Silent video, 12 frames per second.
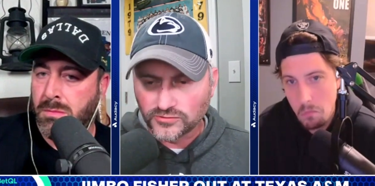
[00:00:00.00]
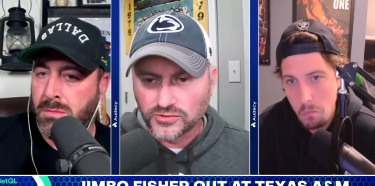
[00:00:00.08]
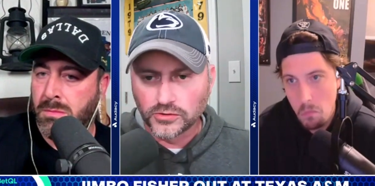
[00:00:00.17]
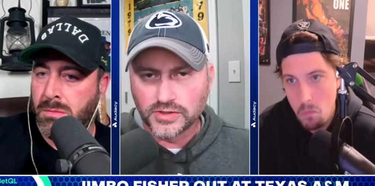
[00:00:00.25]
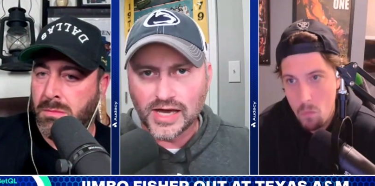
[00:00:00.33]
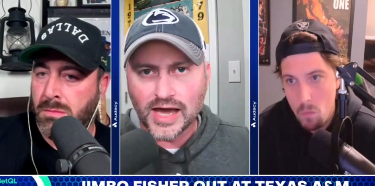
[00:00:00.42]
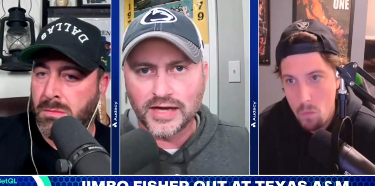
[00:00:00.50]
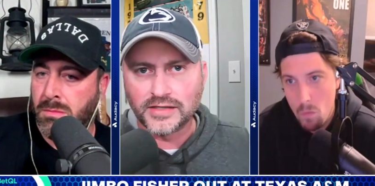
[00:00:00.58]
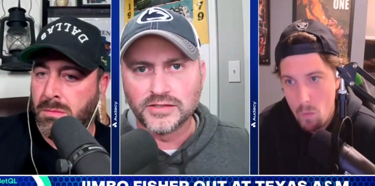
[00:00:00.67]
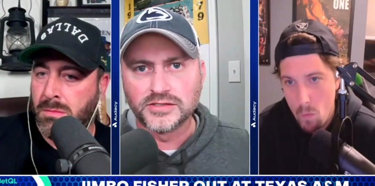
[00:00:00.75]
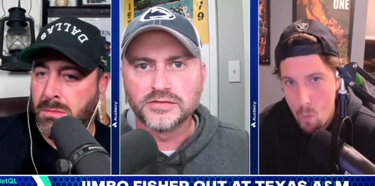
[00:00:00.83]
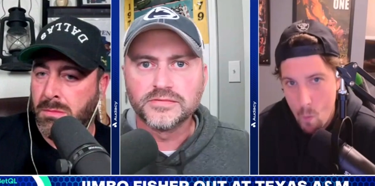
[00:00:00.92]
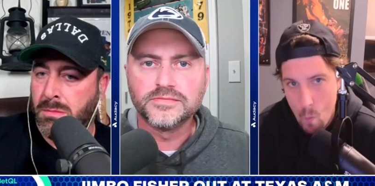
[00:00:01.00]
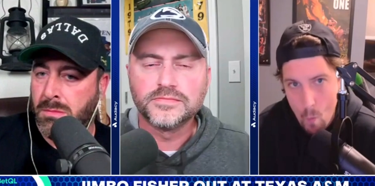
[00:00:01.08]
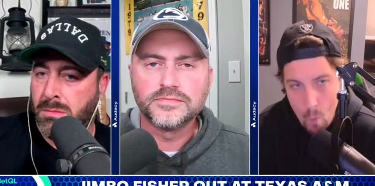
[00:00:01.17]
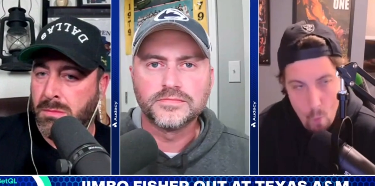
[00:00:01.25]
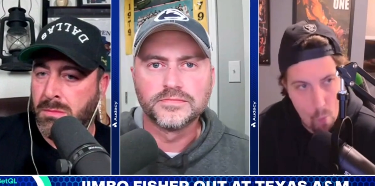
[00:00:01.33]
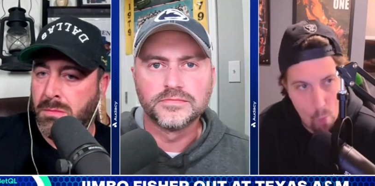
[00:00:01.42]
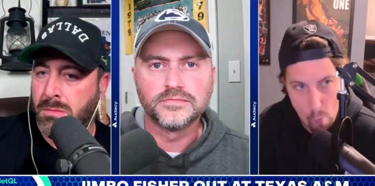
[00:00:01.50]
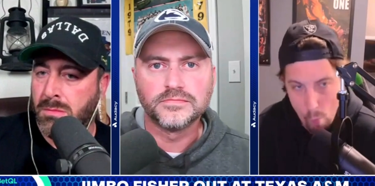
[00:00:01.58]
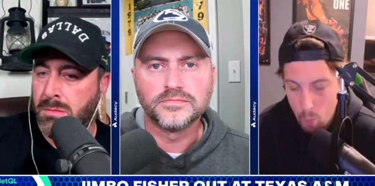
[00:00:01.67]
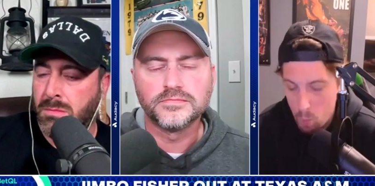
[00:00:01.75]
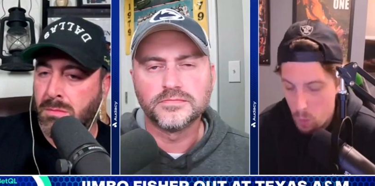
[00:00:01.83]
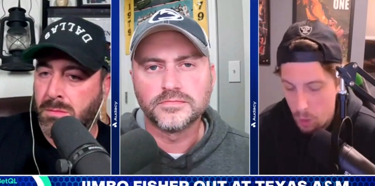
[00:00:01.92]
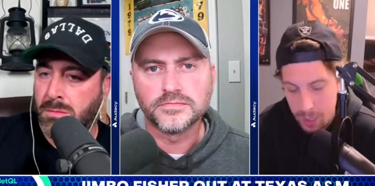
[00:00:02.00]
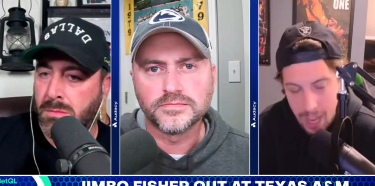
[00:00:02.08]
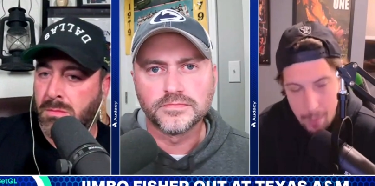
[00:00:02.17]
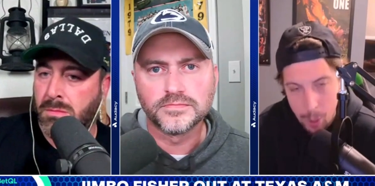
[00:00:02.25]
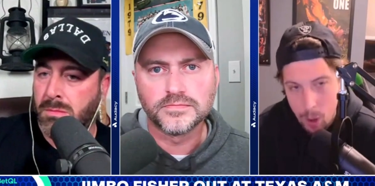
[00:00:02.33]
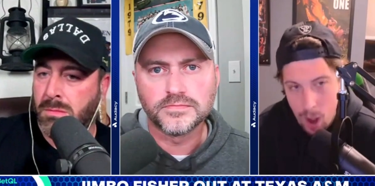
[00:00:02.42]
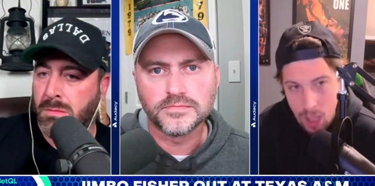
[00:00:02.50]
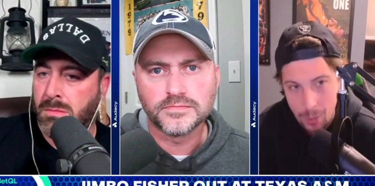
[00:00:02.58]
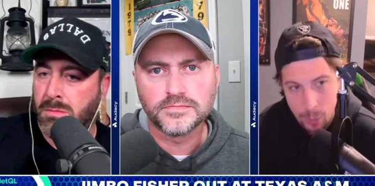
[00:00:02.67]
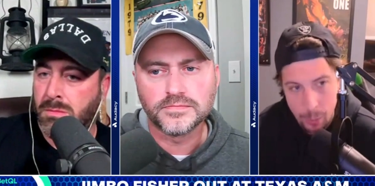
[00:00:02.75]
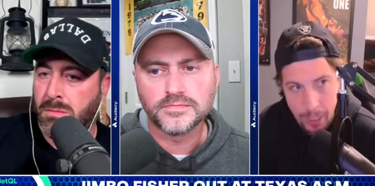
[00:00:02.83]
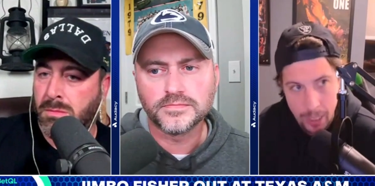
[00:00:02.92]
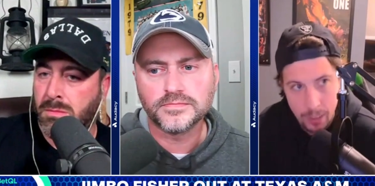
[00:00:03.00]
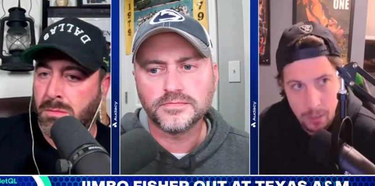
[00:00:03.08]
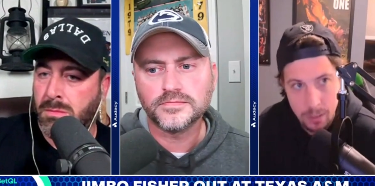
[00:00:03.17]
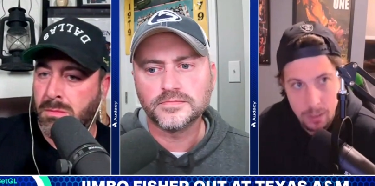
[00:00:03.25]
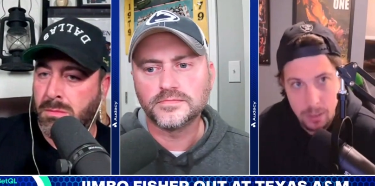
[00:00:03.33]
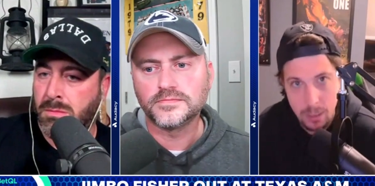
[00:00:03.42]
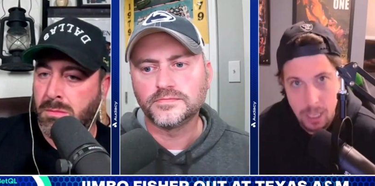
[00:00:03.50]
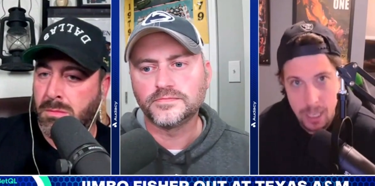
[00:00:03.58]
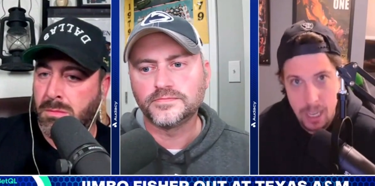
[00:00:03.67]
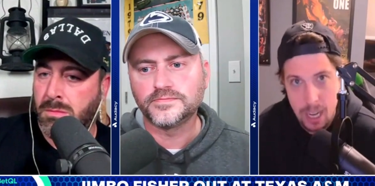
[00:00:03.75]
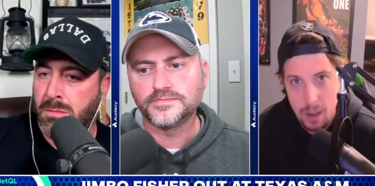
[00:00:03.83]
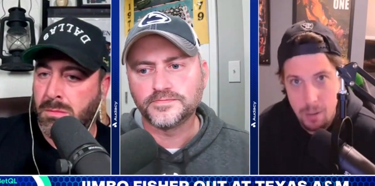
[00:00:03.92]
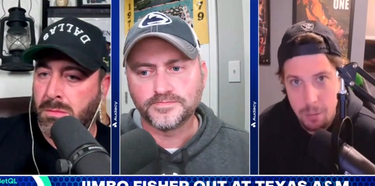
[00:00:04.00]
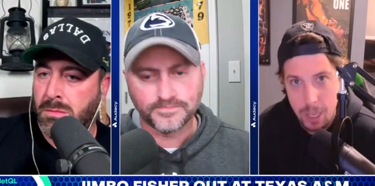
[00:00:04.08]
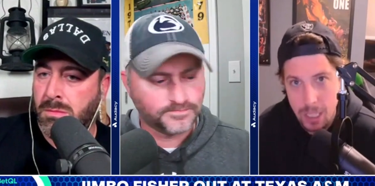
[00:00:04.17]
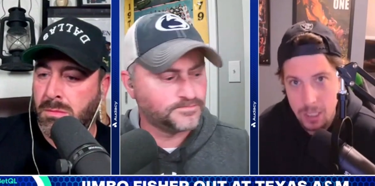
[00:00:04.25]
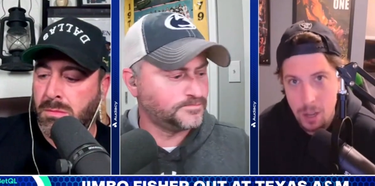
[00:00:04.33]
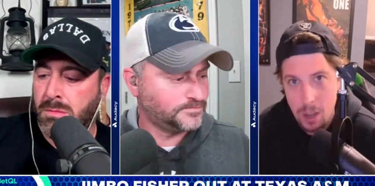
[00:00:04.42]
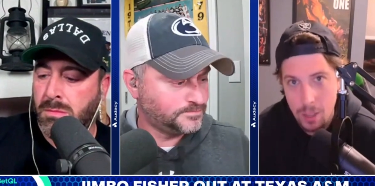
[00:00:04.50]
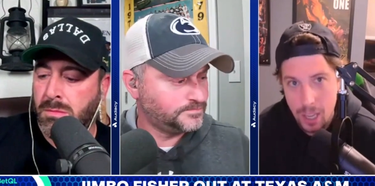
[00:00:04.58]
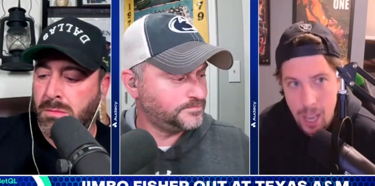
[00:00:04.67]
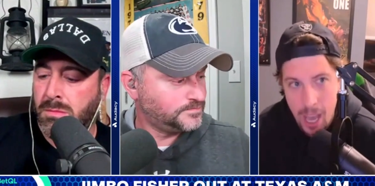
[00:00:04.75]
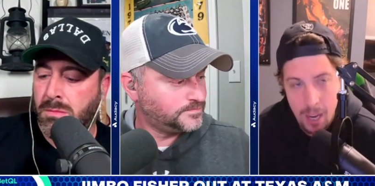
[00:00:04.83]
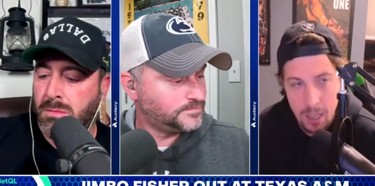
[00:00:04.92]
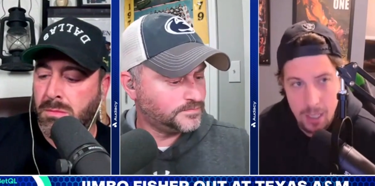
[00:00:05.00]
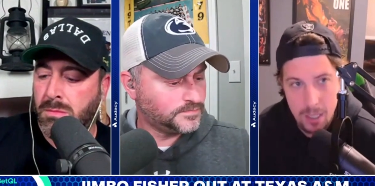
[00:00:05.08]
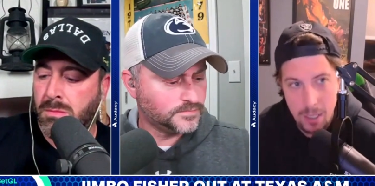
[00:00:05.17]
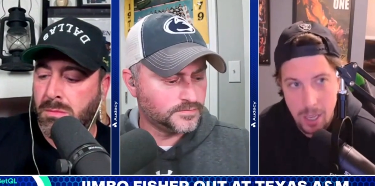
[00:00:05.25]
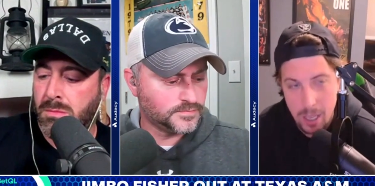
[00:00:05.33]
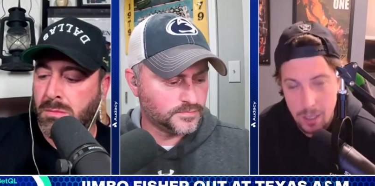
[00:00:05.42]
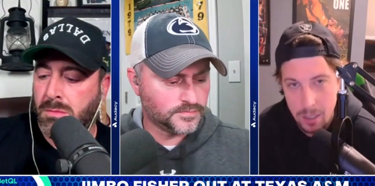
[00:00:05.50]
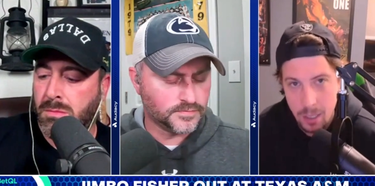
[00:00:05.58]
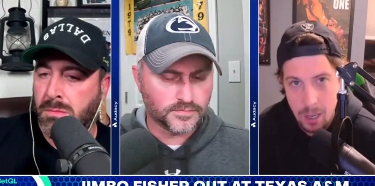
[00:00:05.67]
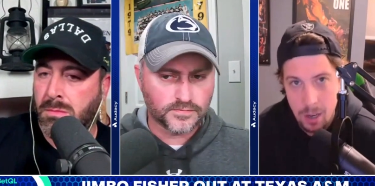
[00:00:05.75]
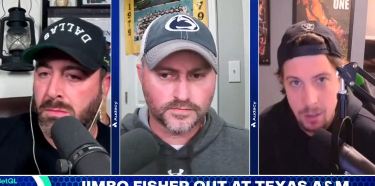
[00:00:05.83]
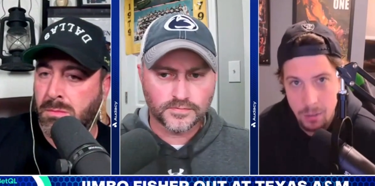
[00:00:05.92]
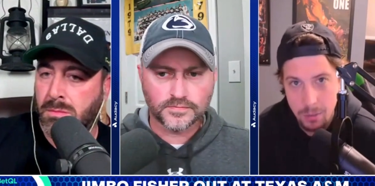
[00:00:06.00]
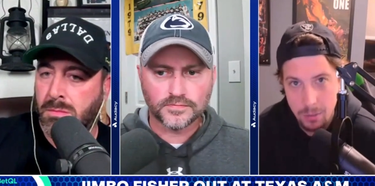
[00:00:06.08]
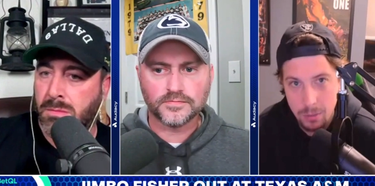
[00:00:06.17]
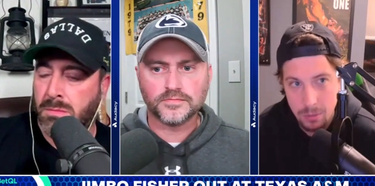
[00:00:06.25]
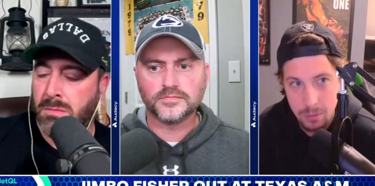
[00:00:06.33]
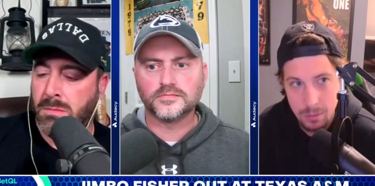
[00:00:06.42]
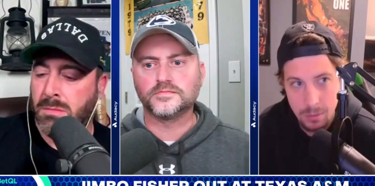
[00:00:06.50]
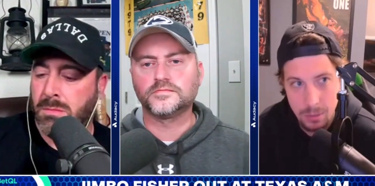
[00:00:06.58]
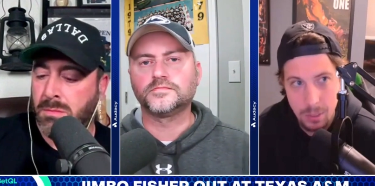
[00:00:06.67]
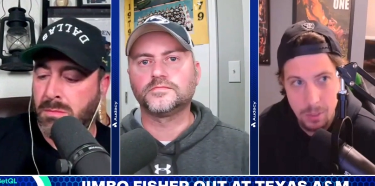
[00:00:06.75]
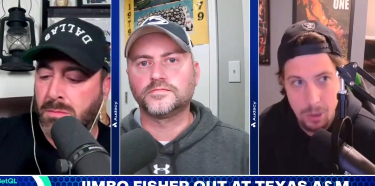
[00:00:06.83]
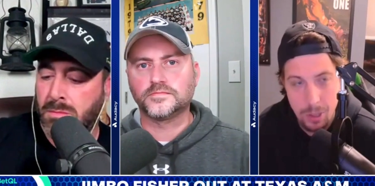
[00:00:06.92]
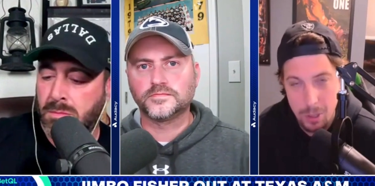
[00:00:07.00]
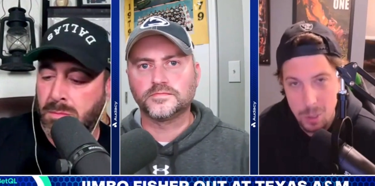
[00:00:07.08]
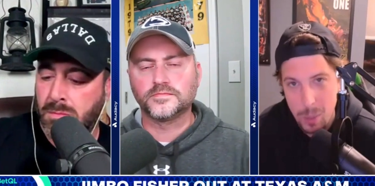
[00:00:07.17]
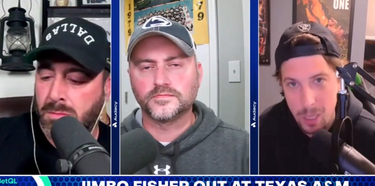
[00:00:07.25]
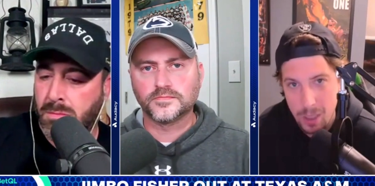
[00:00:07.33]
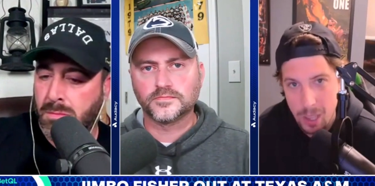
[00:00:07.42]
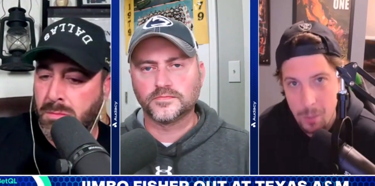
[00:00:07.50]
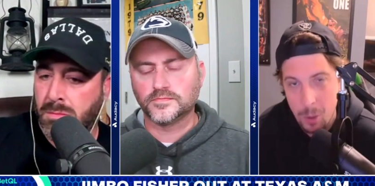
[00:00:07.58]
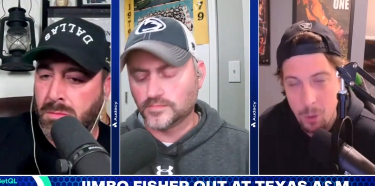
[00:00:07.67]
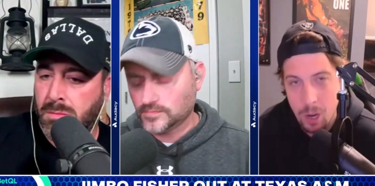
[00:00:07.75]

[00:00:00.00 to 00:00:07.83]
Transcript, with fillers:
Speaker 1: if you're the Aggies?
Speaker 2: Damn near all of them, man. Like I, when I saw the candidates that you know, whether it's Pete Thamel,